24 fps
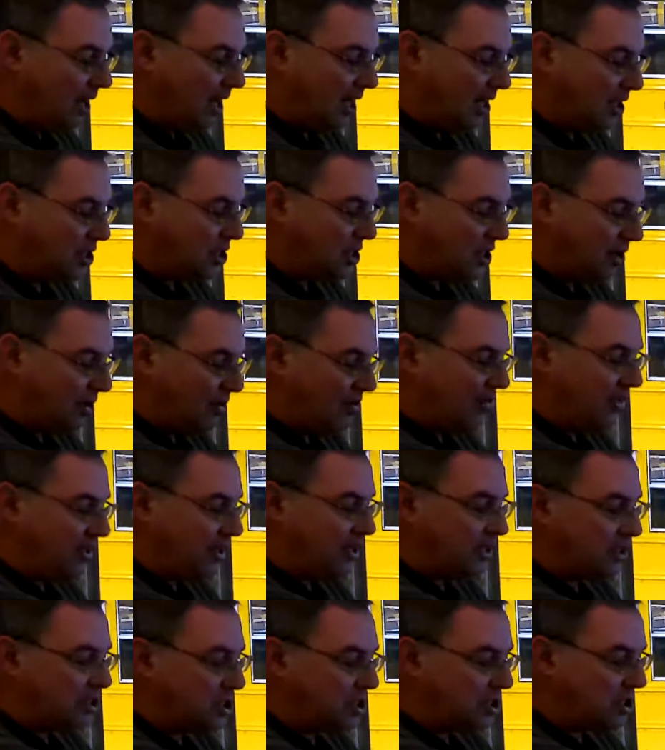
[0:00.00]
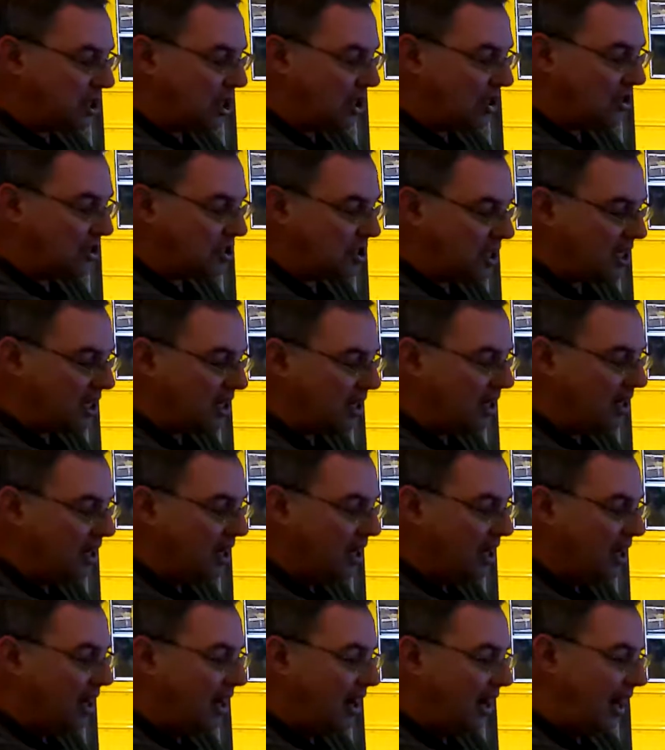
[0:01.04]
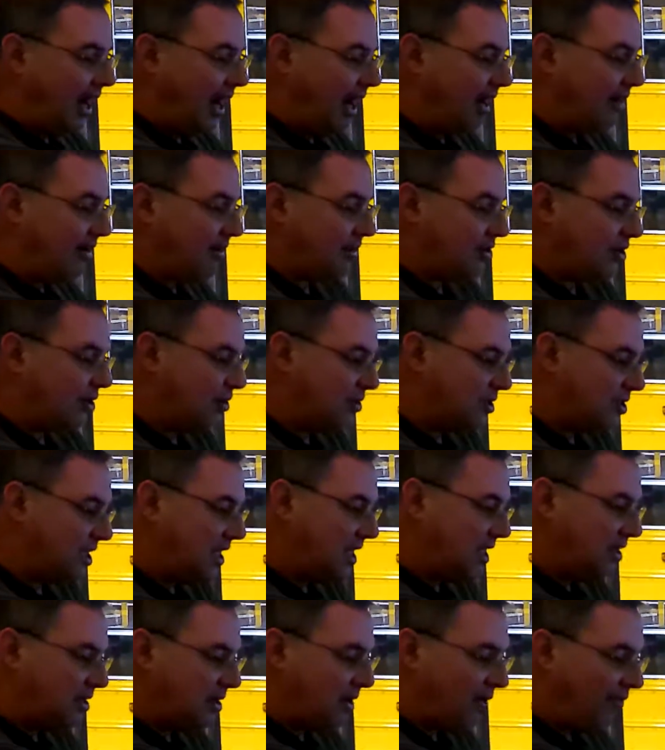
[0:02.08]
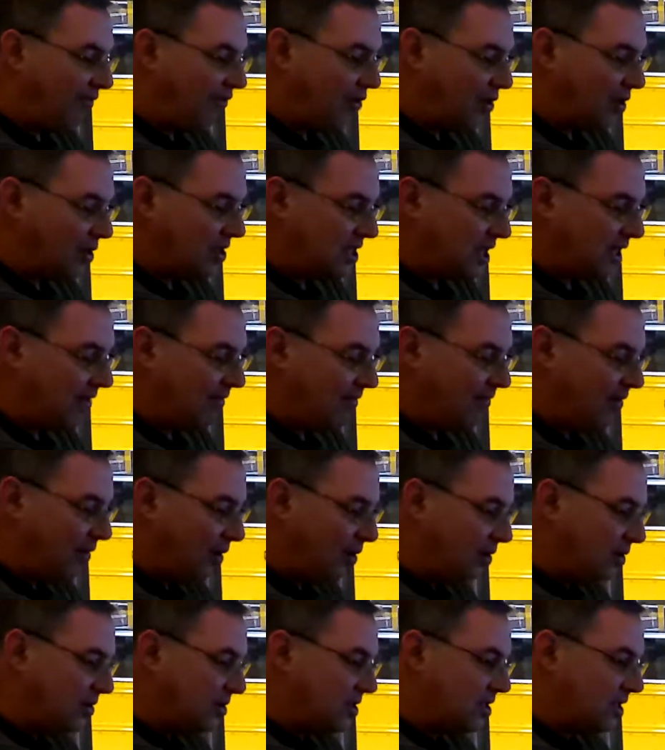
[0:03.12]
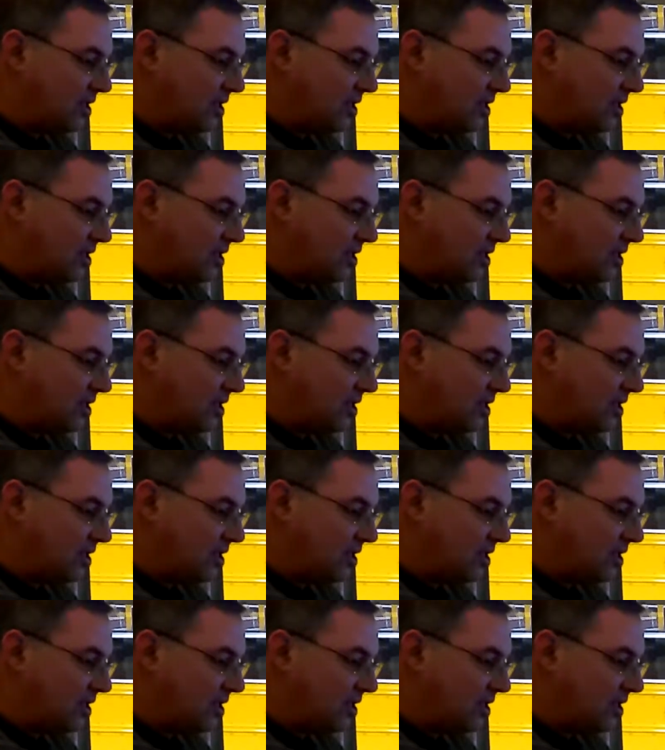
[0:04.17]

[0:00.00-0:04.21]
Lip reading: show that it's charging at 13 to 14 volts.